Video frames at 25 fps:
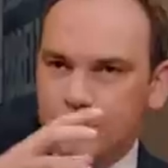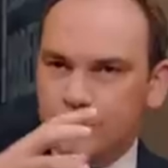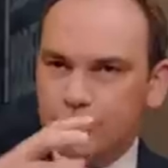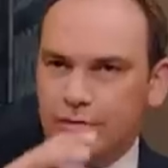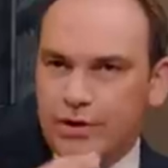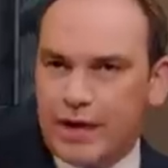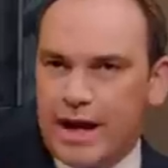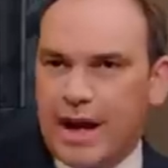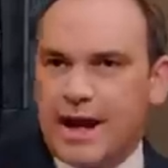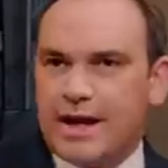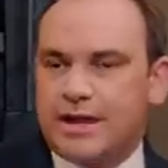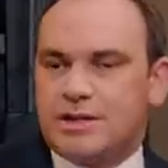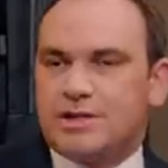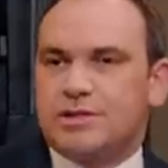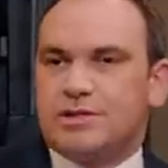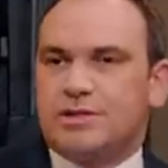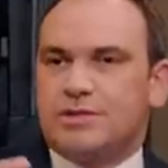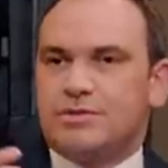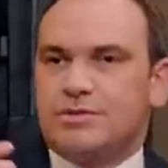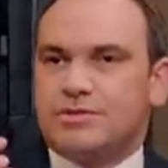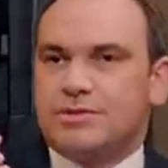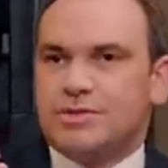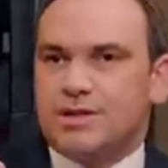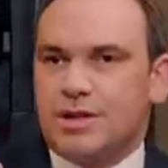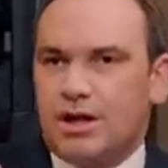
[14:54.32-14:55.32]
your
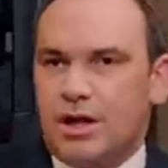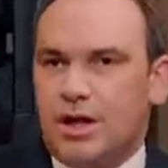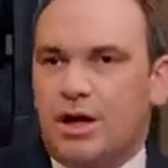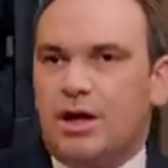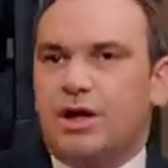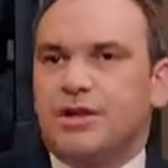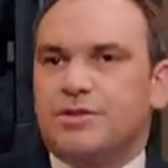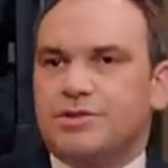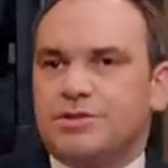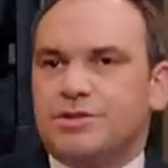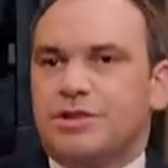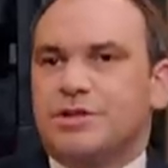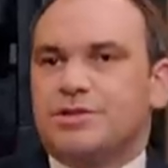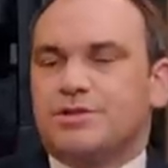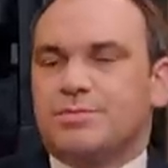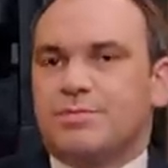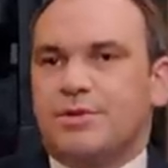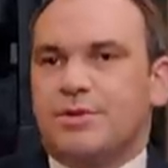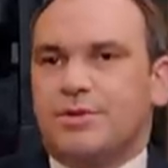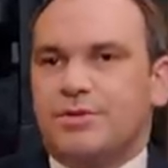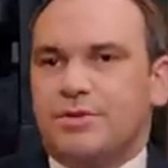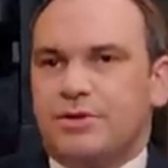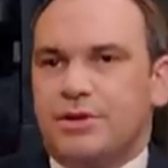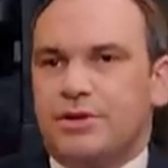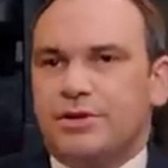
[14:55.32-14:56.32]
reaction to her
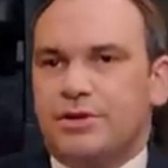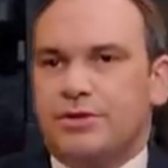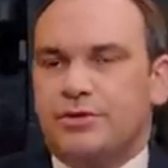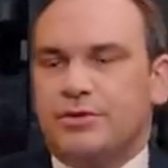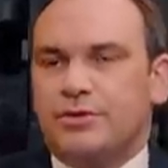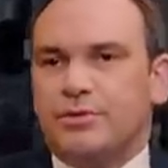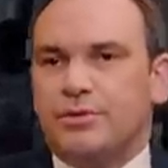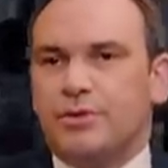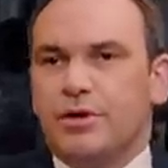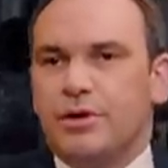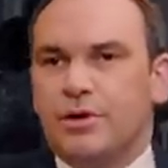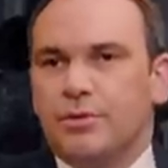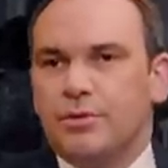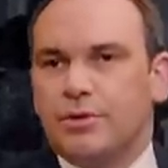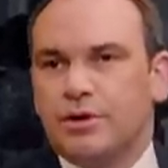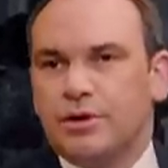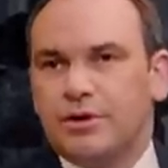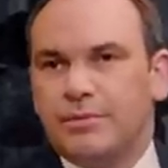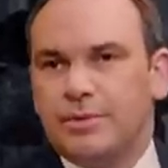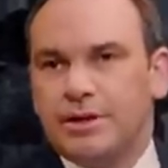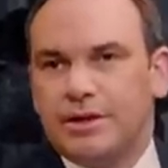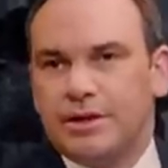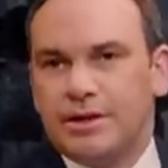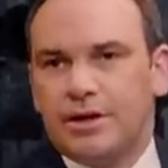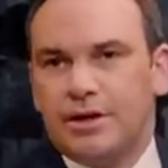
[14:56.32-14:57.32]
judgment that you were going
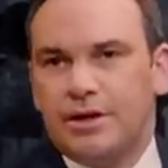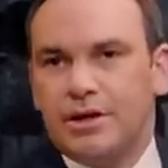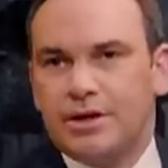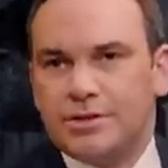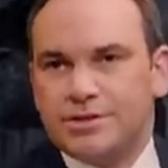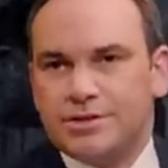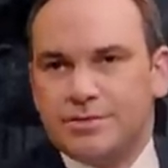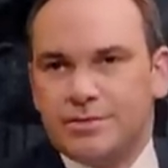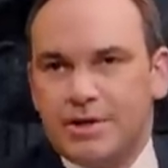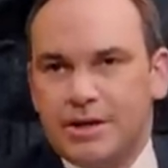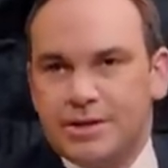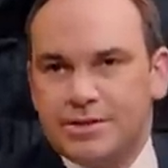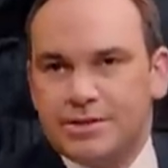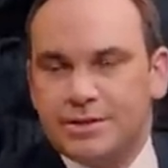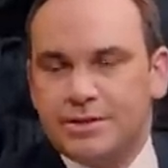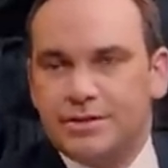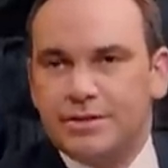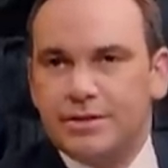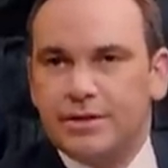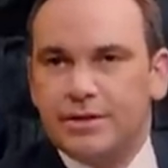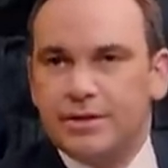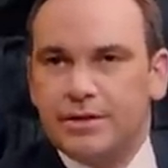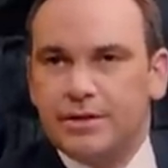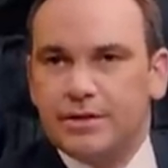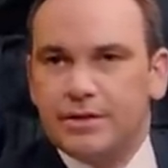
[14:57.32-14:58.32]
to be
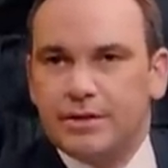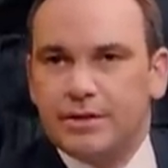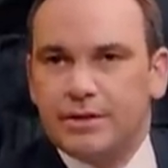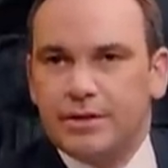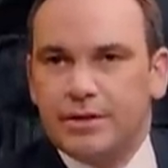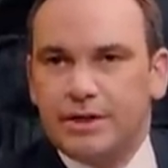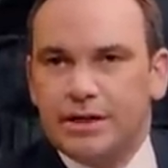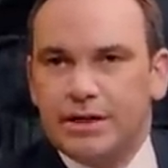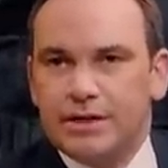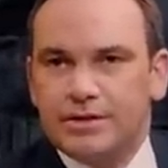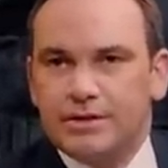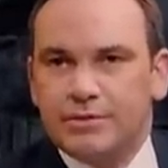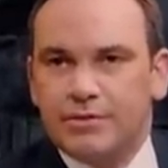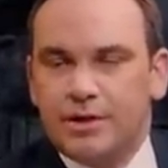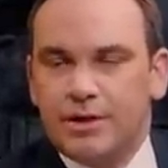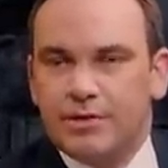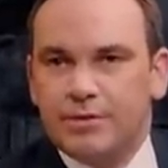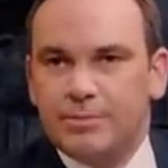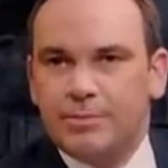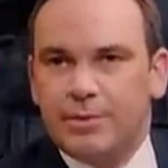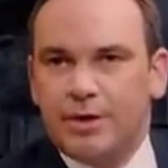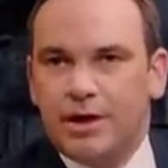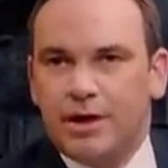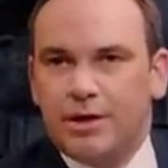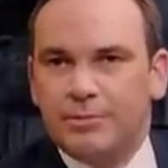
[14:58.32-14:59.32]
incarcerated in your own
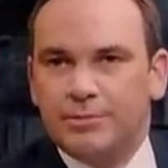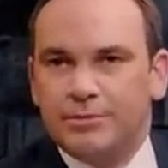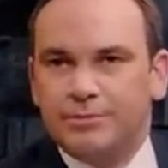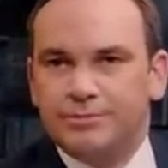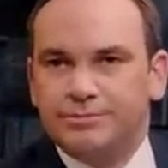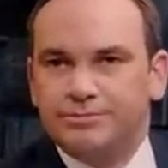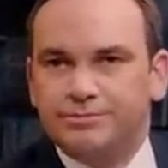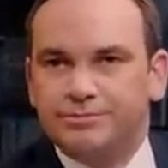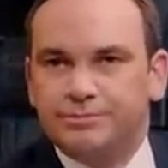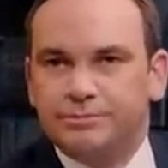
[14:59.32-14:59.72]
apartment?